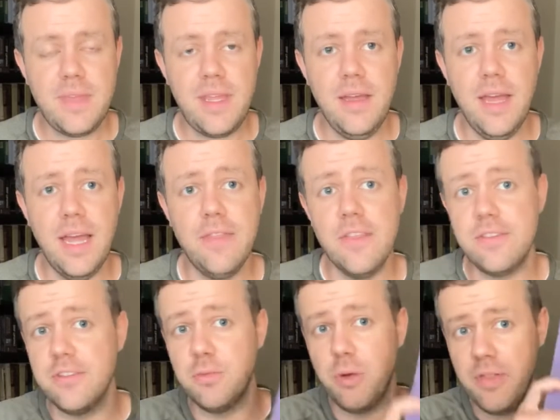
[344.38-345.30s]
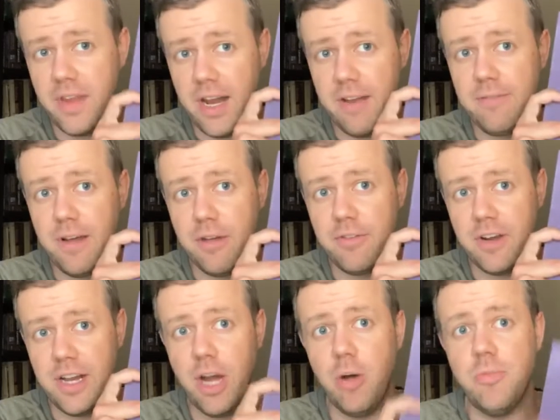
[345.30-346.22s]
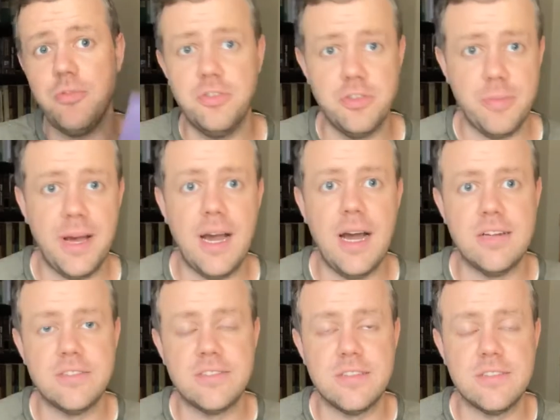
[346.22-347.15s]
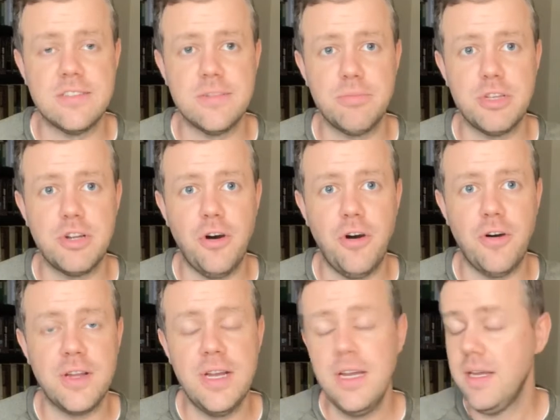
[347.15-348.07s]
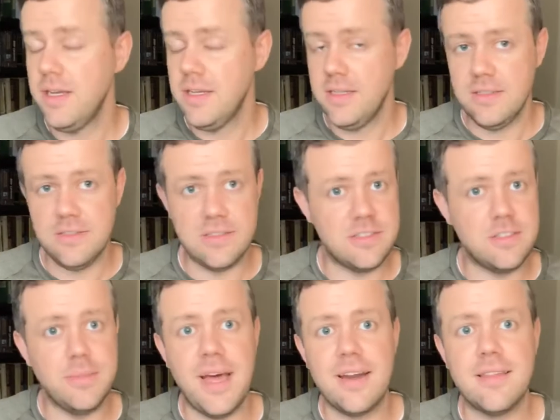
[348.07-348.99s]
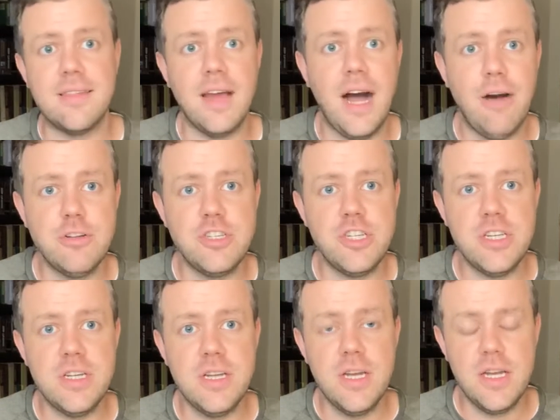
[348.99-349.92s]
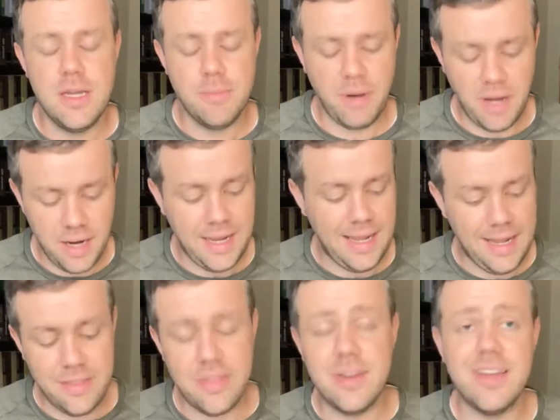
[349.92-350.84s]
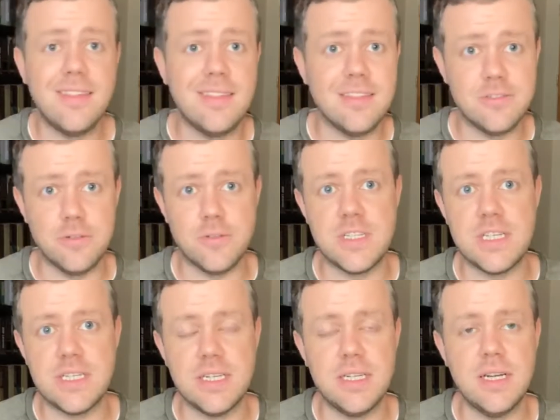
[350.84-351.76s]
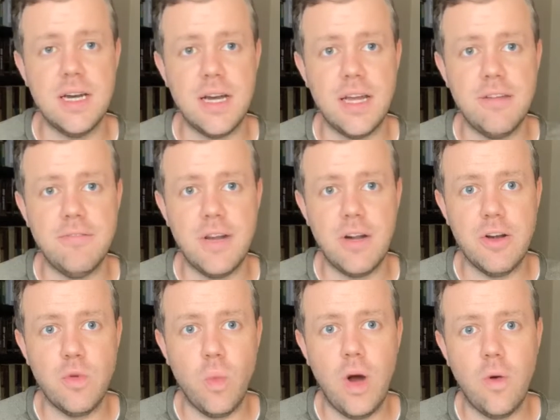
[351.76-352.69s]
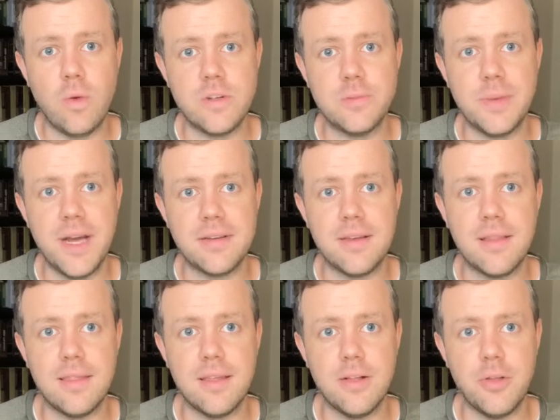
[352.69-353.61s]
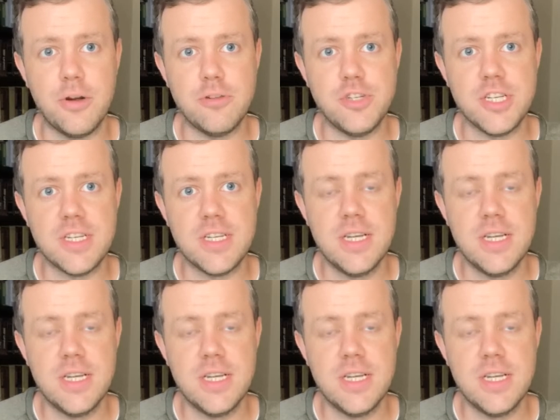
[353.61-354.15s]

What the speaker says: And this is one that I found very helpful in the past. It's simply called Systematic Theology by Anthony Thistleton, a very well-respected theologian.